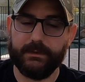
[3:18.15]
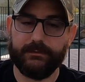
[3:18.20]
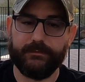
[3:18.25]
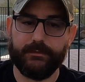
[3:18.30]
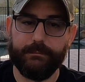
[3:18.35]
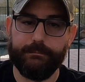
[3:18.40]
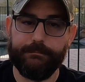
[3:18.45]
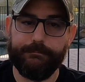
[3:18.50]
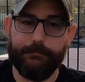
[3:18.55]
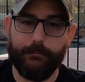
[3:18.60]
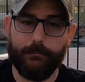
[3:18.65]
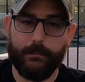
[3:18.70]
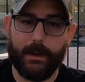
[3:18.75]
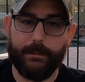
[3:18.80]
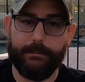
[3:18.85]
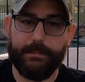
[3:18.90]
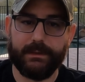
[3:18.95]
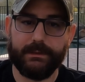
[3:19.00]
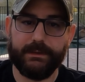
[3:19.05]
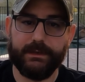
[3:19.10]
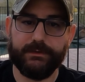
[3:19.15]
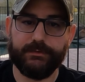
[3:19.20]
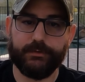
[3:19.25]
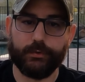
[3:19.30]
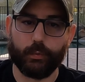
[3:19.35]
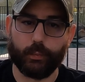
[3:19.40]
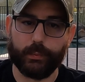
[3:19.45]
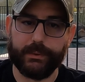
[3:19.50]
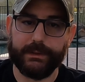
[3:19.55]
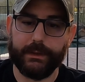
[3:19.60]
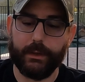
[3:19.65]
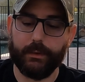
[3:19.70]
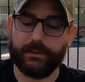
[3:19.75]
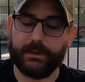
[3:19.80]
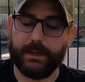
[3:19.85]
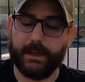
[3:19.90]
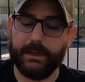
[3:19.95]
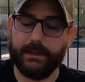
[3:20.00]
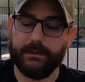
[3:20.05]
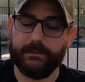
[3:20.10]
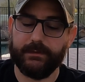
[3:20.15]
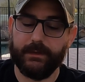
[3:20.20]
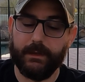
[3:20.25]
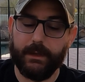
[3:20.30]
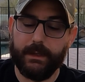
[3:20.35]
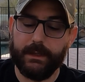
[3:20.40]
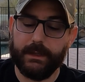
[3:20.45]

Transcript: is the ability to relocate,